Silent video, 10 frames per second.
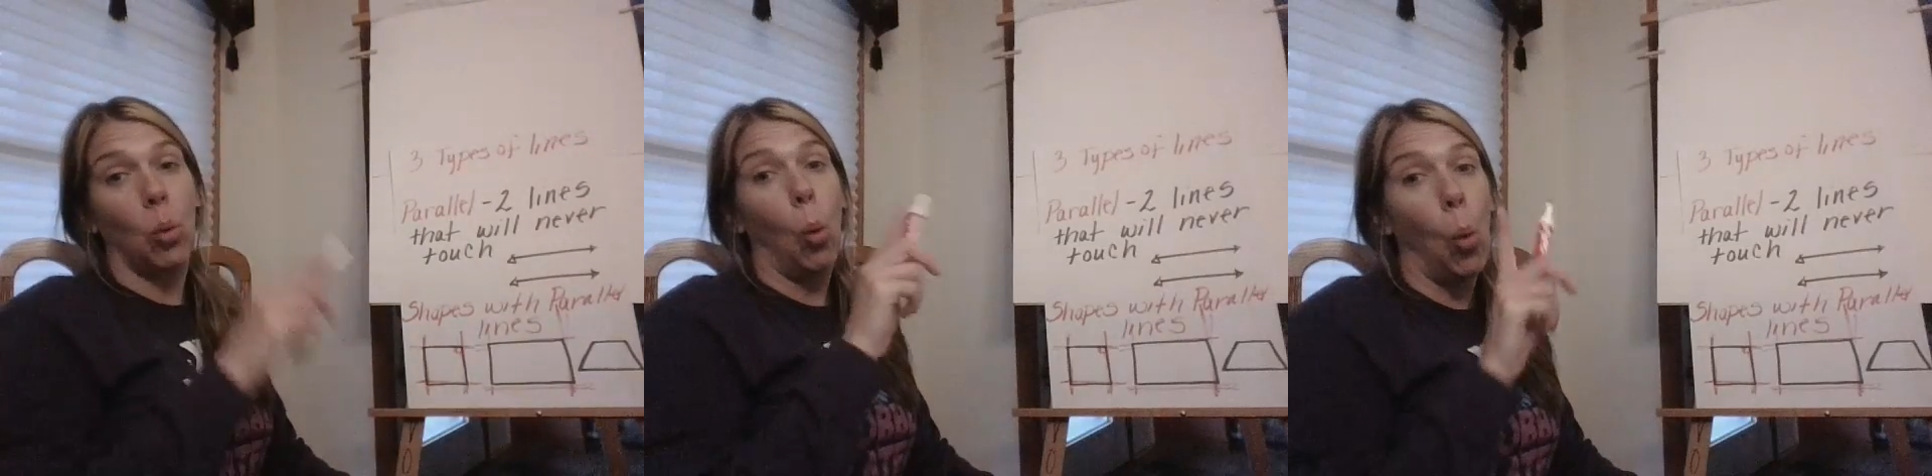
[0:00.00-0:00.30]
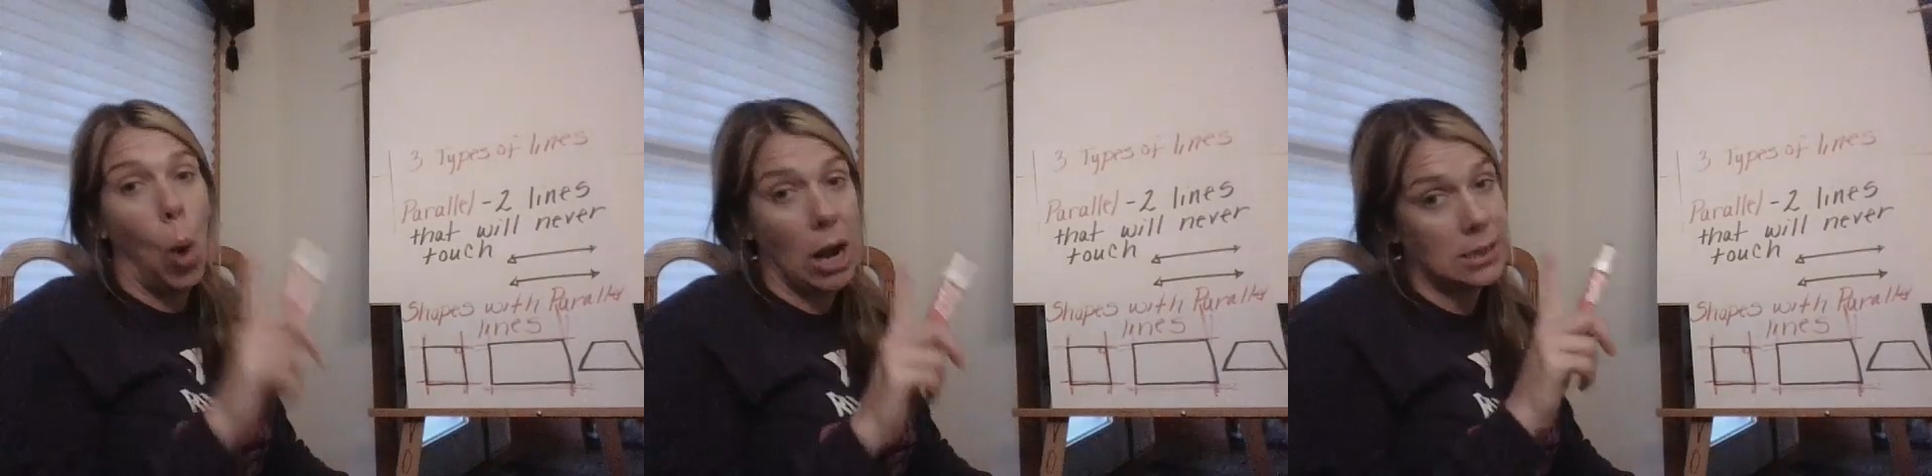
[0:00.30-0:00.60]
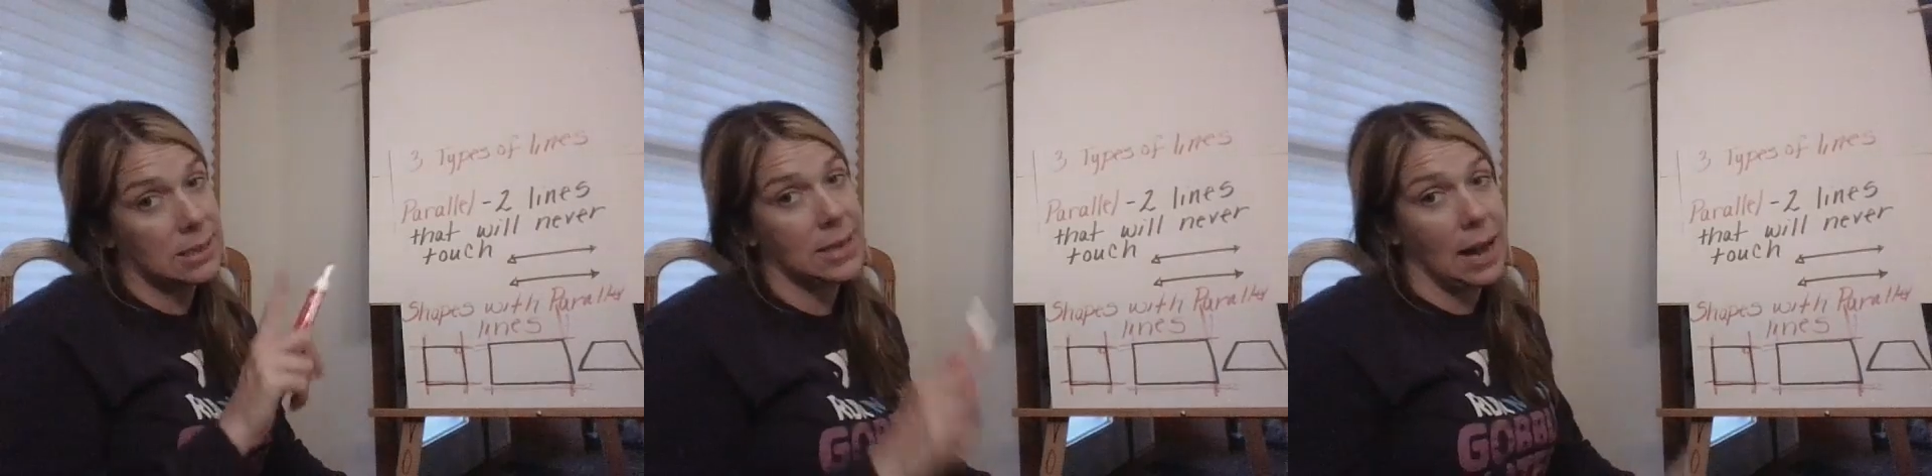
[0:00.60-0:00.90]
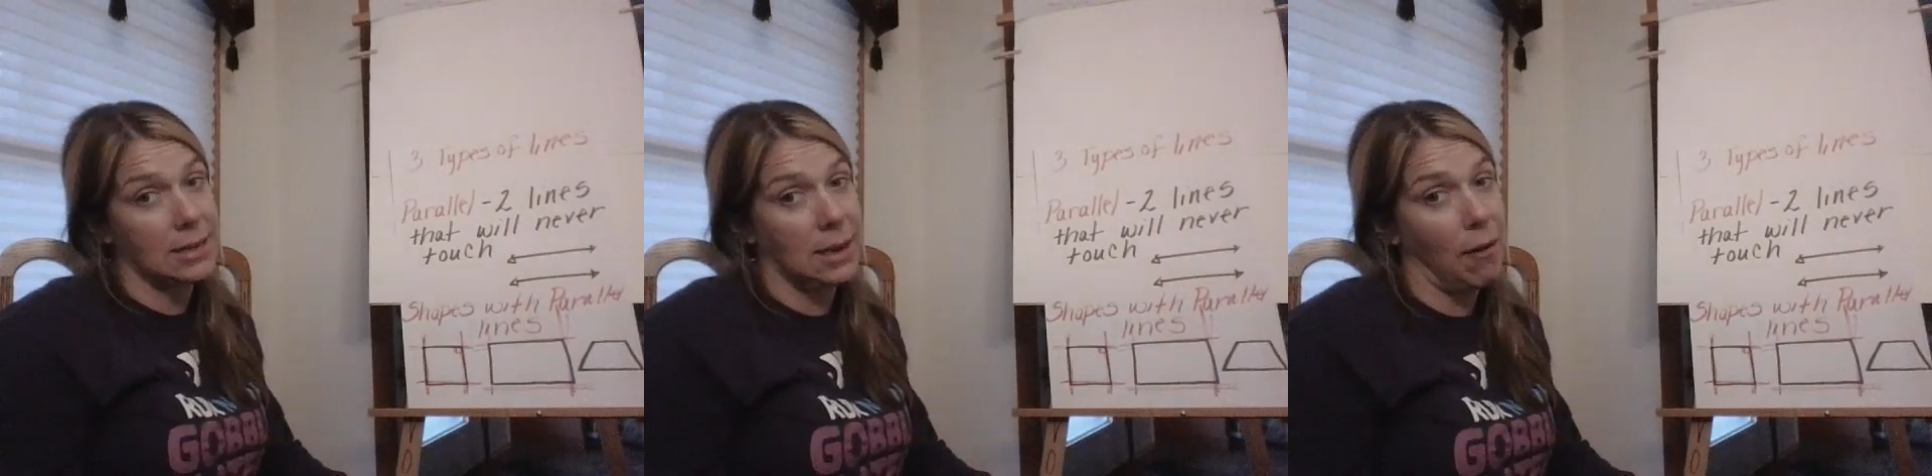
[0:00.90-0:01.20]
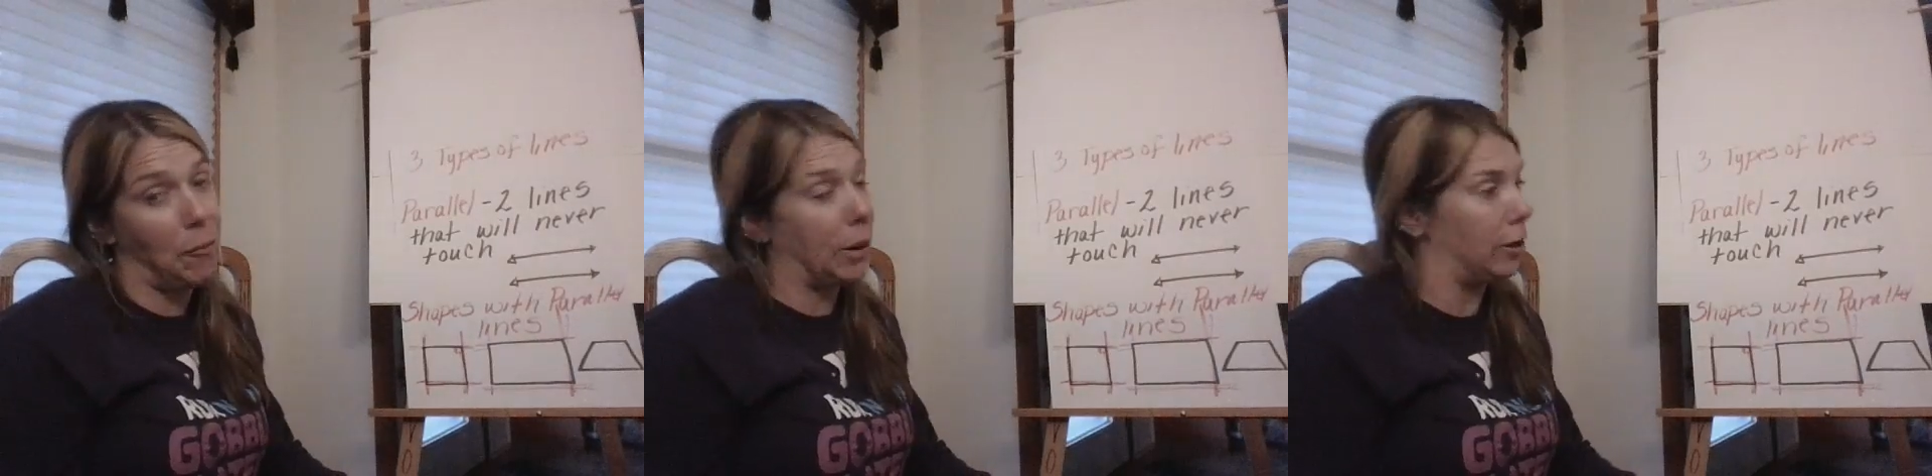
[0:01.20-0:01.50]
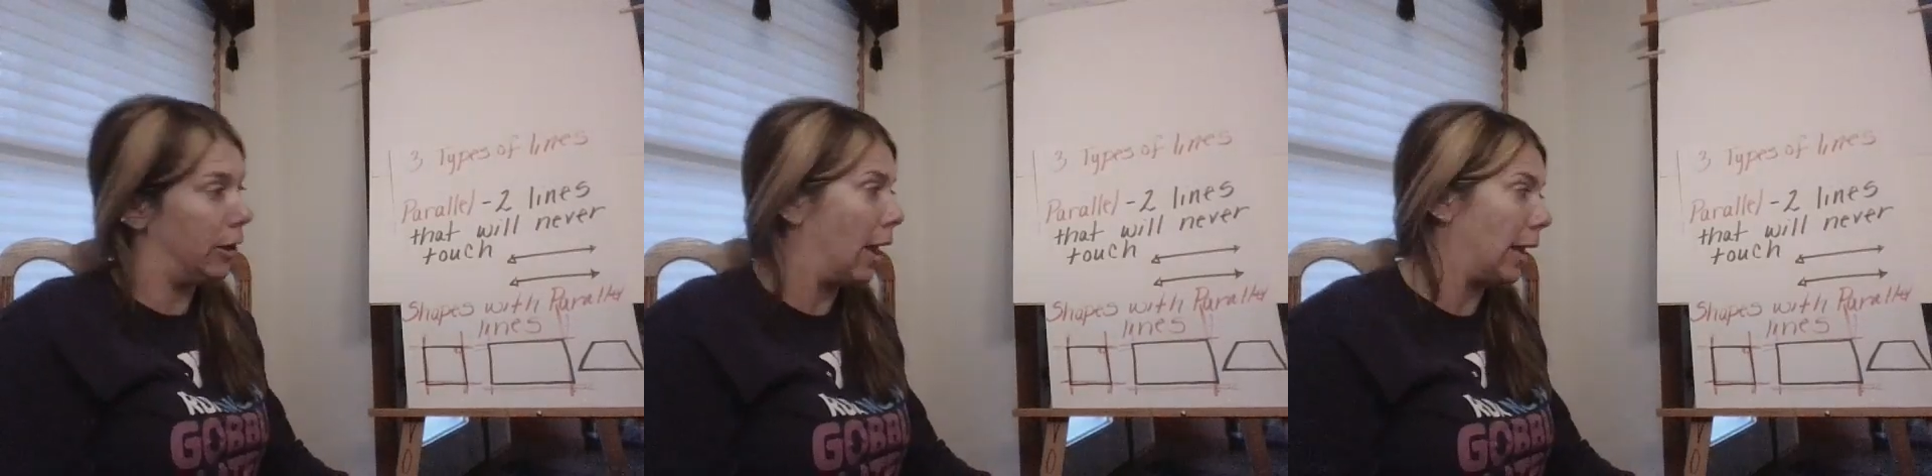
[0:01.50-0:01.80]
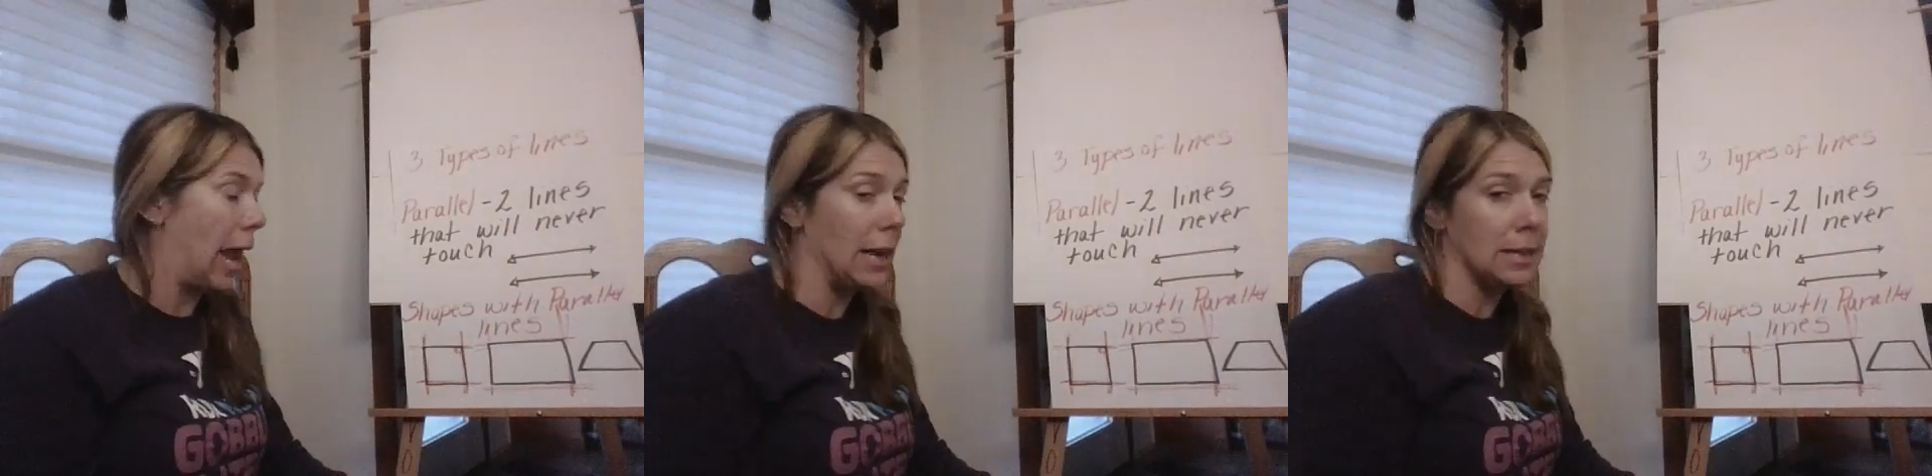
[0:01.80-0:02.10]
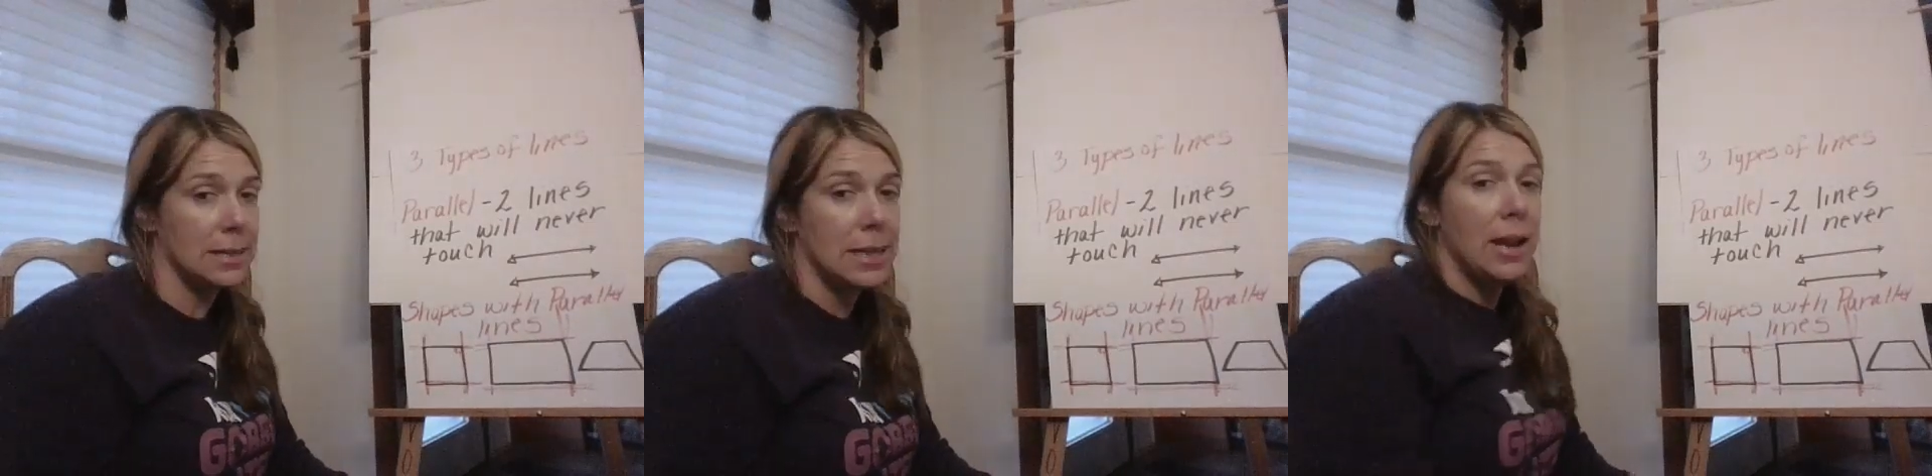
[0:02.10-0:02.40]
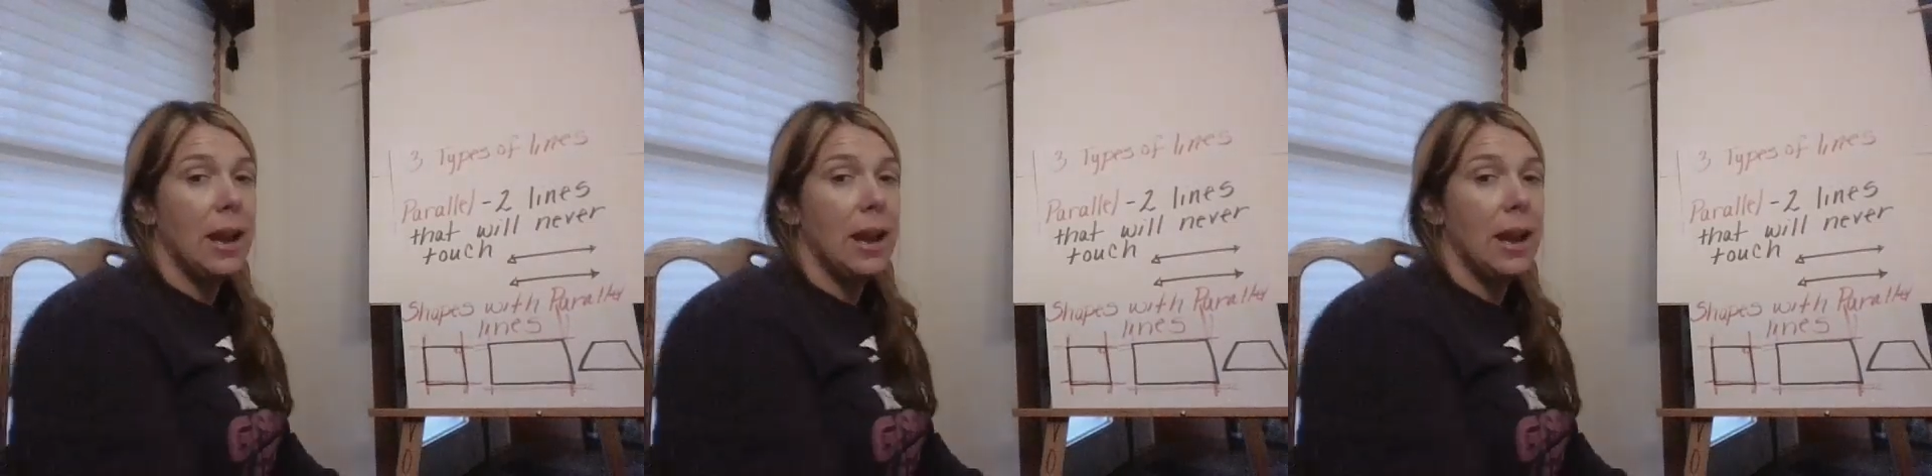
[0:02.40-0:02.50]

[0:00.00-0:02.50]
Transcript: one set of parallel lines.